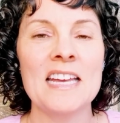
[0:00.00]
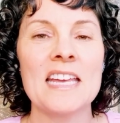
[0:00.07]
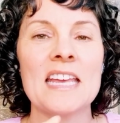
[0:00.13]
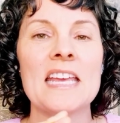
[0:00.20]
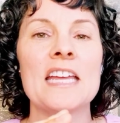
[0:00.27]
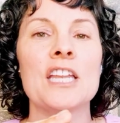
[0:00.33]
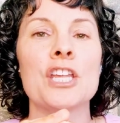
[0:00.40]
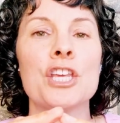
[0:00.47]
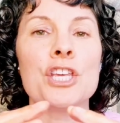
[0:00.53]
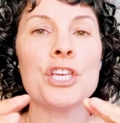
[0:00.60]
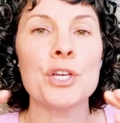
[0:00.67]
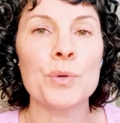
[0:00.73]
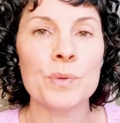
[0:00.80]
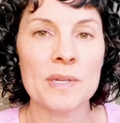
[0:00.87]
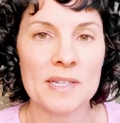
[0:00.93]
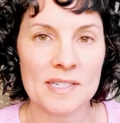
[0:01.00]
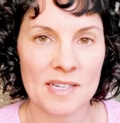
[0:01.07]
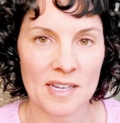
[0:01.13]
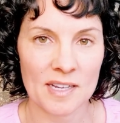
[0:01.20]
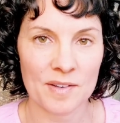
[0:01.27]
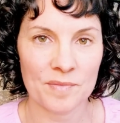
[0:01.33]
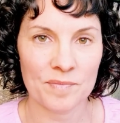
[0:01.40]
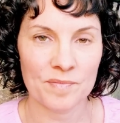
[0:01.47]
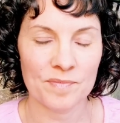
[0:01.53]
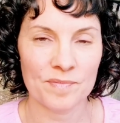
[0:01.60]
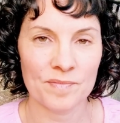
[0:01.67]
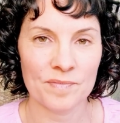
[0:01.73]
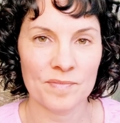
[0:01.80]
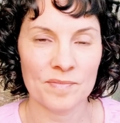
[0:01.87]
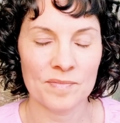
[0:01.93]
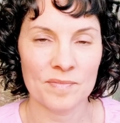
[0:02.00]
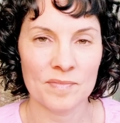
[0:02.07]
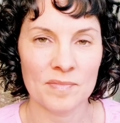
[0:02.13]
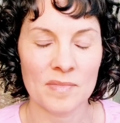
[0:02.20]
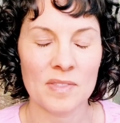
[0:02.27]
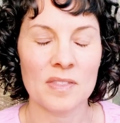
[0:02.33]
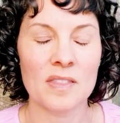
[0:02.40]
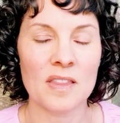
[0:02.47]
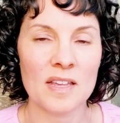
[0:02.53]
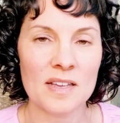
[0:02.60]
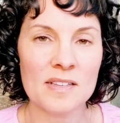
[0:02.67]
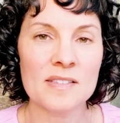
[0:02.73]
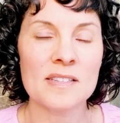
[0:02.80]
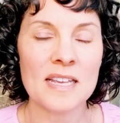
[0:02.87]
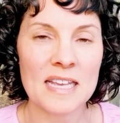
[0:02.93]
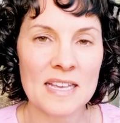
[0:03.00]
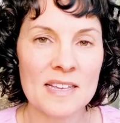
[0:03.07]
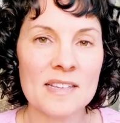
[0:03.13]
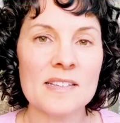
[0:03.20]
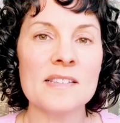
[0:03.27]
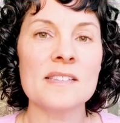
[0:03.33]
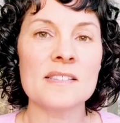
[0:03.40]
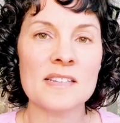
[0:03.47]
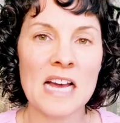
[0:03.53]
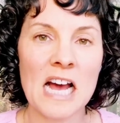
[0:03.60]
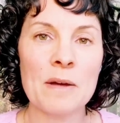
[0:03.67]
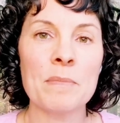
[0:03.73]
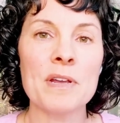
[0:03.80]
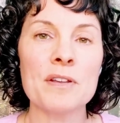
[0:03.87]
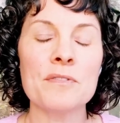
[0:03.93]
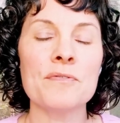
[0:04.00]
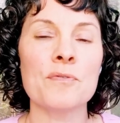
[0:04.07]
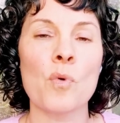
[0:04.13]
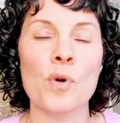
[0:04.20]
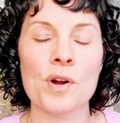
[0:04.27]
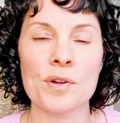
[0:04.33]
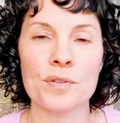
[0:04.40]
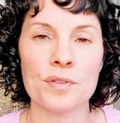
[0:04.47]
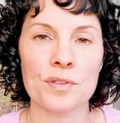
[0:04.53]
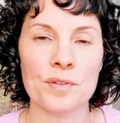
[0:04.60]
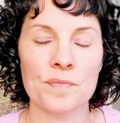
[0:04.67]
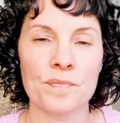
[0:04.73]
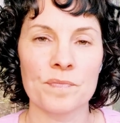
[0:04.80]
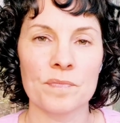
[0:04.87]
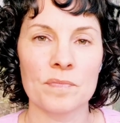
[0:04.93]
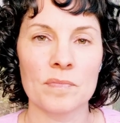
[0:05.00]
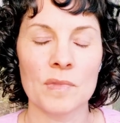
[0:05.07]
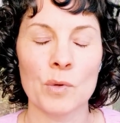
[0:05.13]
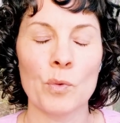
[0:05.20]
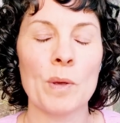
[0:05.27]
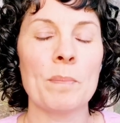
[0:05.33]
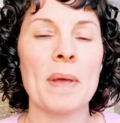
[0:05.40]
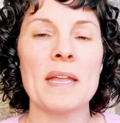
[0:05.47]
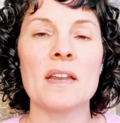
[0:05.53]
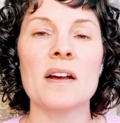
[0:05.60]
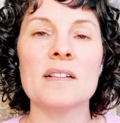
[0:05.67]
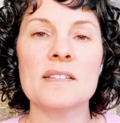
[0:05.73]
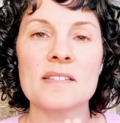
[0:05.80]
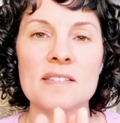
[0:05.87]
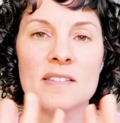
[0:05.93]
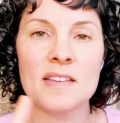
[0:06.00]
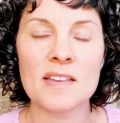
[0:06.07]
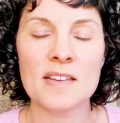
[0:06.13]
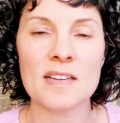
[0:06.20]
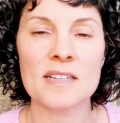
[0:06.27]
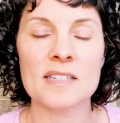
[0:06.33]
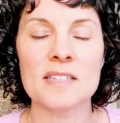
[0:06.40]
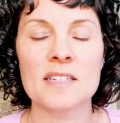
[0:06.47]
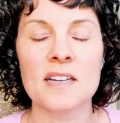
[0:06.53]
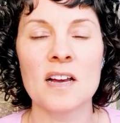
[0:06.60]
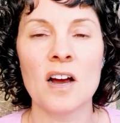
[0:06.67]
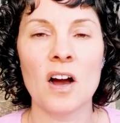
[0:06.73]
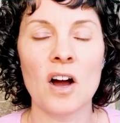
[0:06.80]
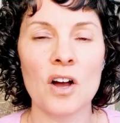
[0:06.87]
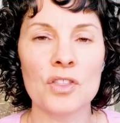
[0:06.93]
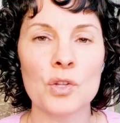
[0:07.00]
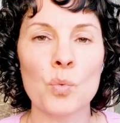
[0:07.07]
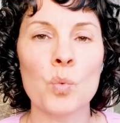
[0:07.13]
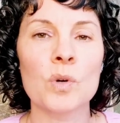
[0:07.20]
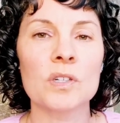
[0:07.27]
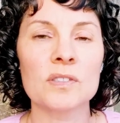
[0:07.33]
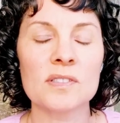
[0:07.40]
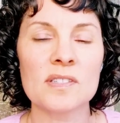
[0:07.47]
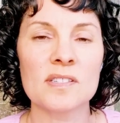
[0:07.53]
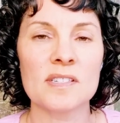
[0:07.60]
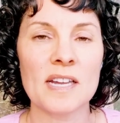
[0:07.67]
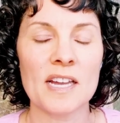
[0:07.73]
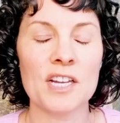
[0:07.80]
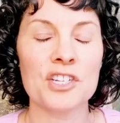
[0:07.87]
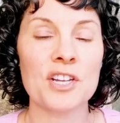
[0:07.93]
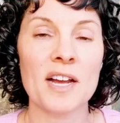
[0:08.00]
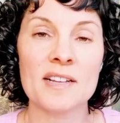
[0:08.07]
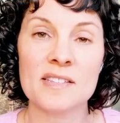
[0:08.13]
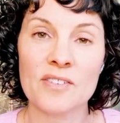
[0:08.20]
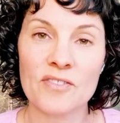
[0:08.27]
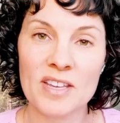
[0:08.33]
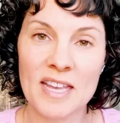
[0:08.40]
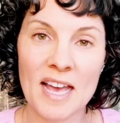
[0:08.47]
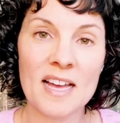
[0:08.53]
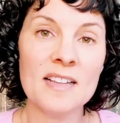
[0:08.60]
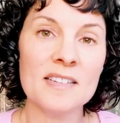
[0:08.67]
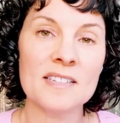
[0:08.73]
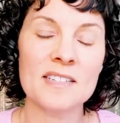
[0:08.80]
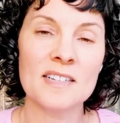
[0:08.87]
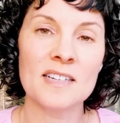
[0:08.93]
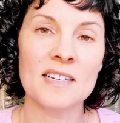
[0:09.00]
in unity. This is coming forth. We may not see it on the world stage as of yet.